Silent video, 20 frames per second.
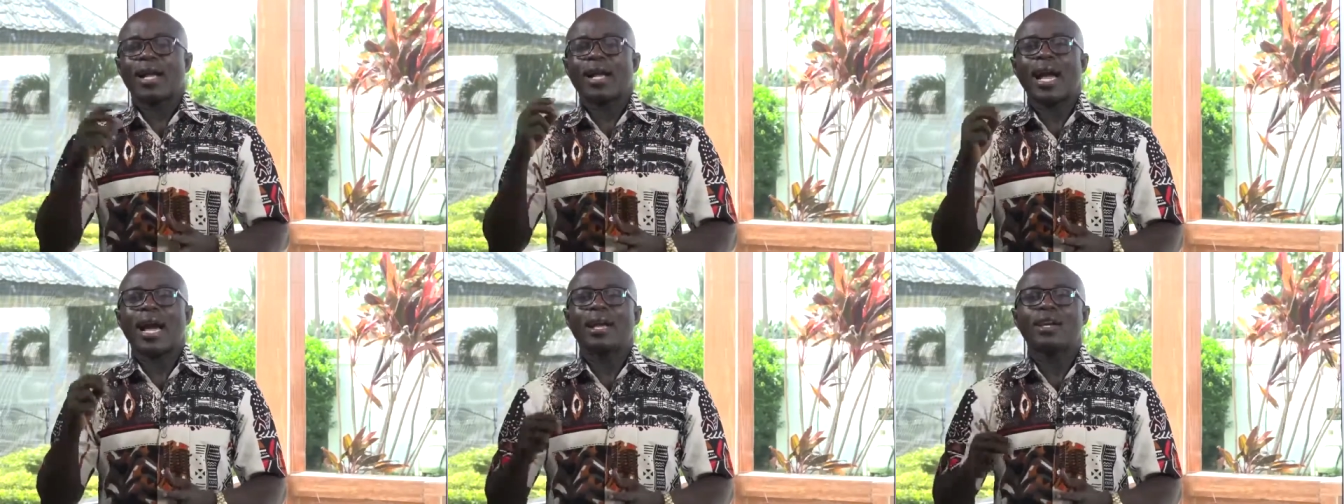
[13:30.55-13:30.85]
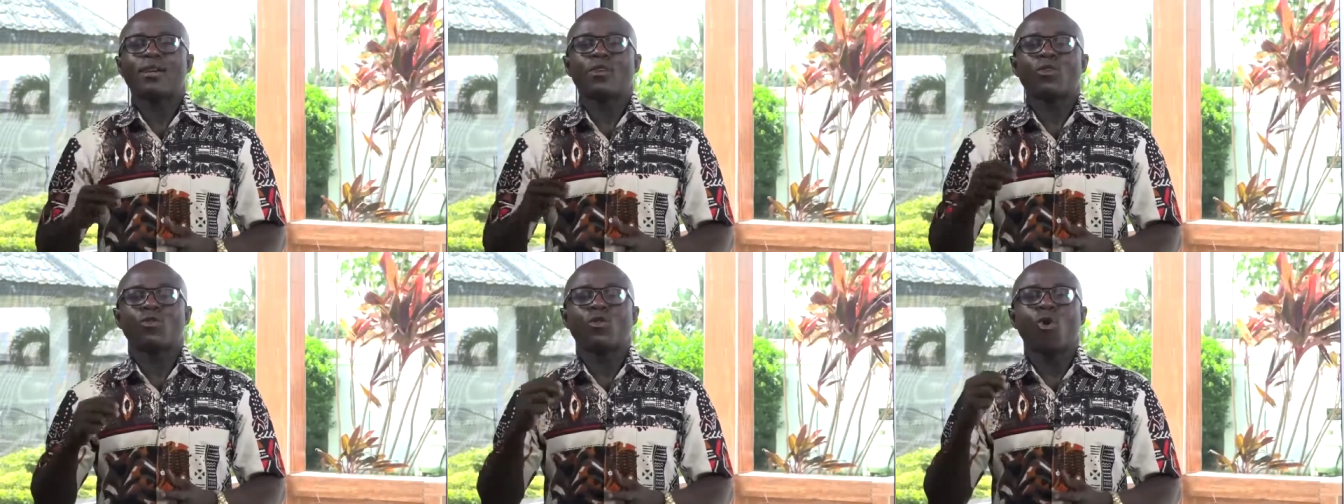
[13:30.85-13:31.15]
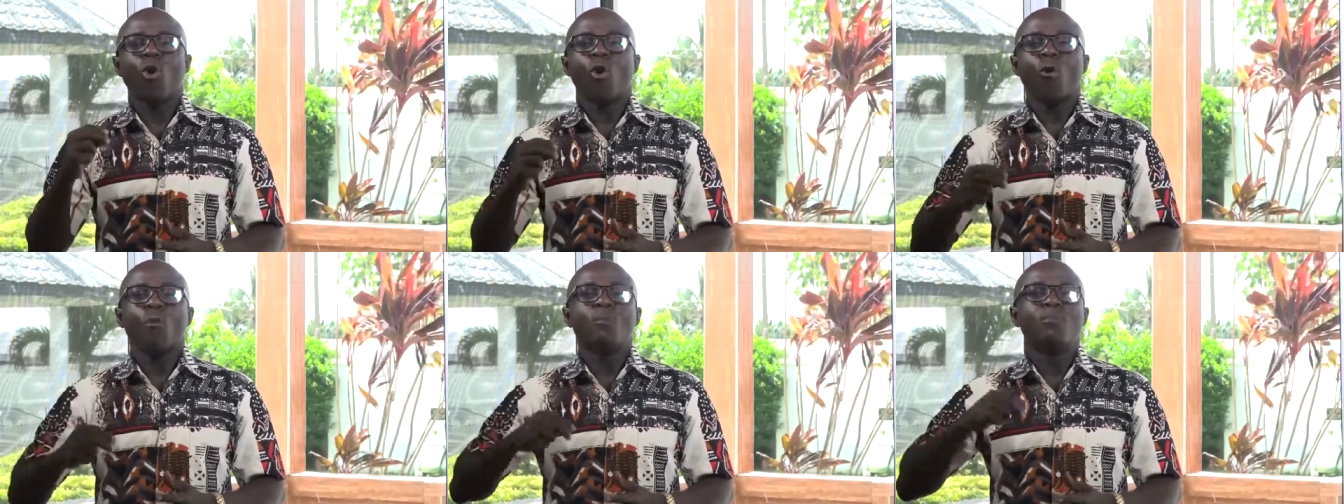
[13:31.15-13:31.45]
can
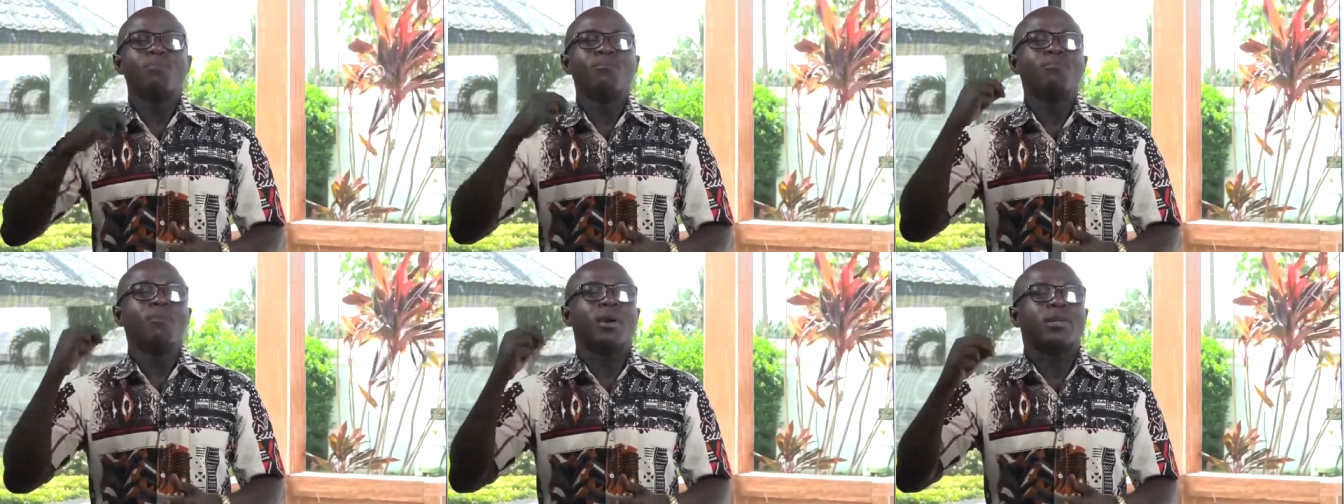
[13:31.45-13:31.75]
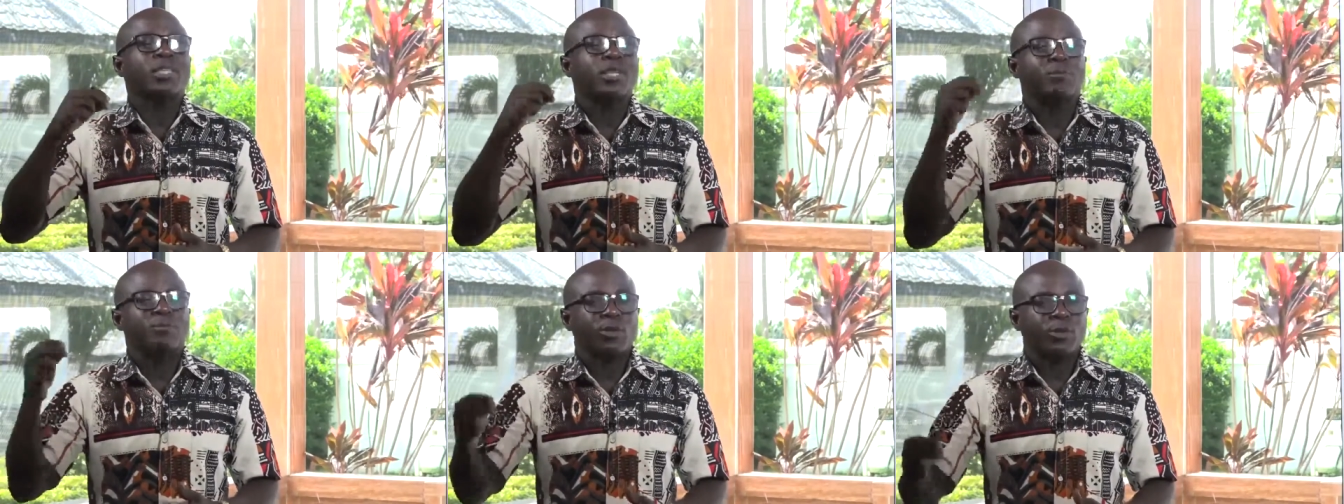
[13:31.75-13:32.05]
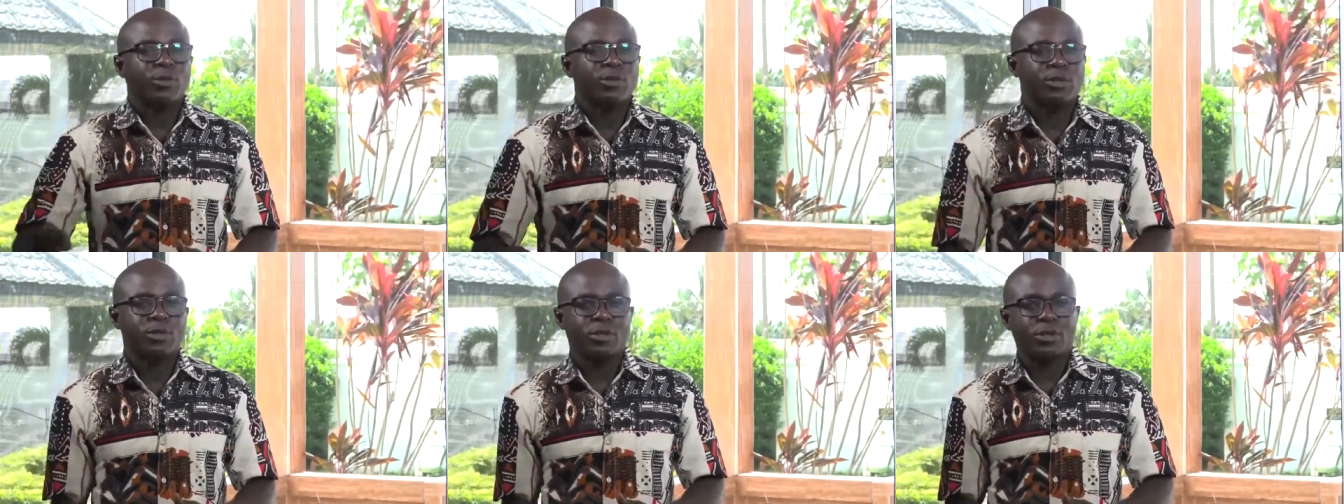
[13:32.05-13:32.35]
go
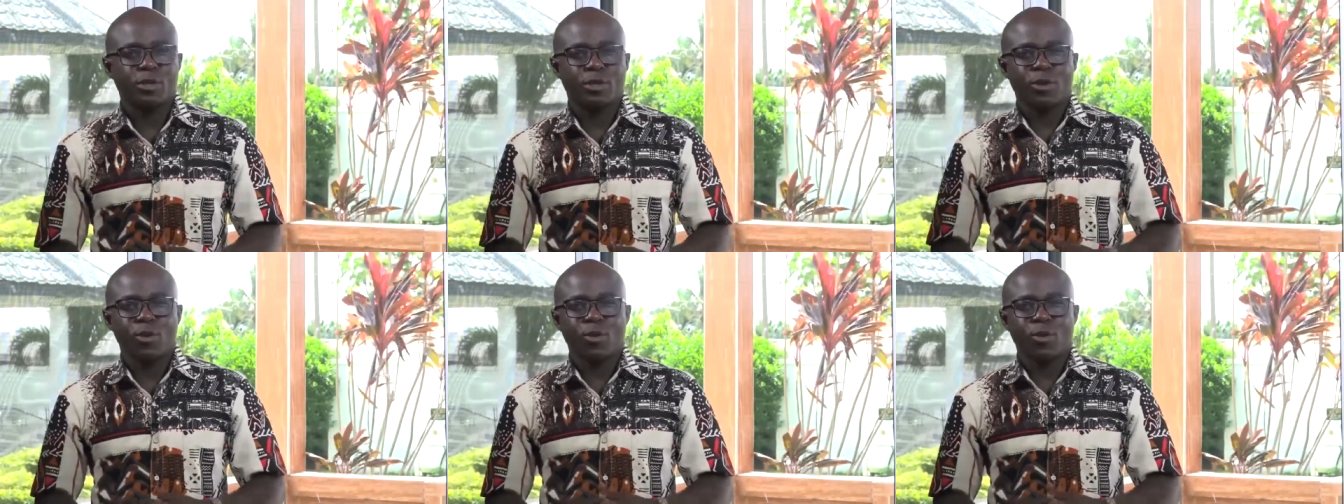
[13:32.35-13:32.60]
multiples